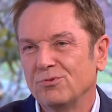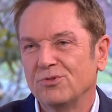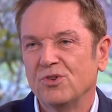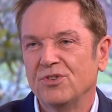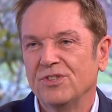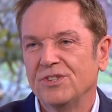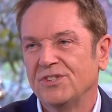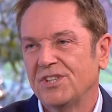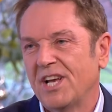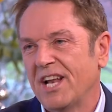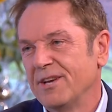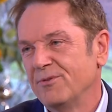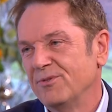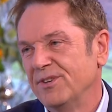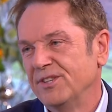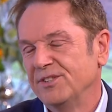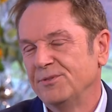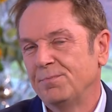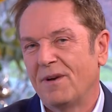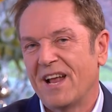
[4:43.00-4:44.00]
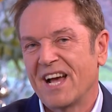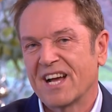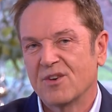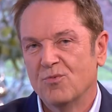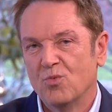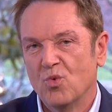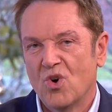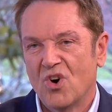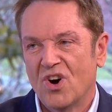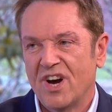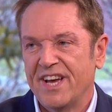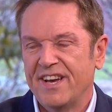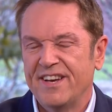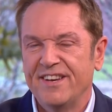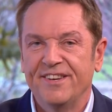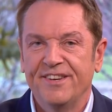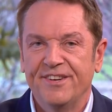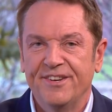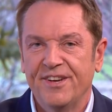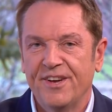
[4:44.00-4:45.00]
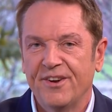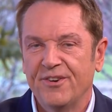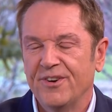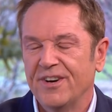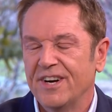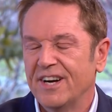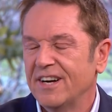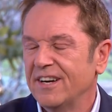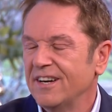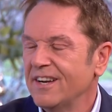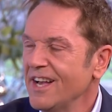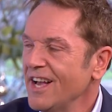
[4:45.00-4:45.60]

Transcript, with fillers: was on the telly when it was black and white. You know,